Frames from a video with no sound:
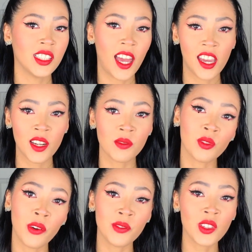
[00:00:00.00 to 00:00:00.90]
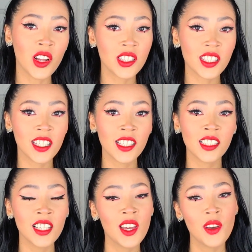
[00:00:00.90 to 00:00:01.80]
items from DOLLS
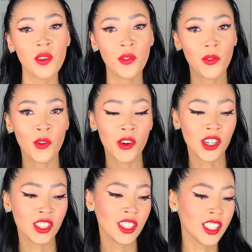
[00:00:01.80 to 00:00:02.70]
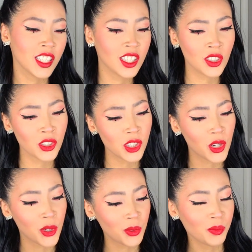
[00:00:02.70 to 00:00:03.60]
for just to,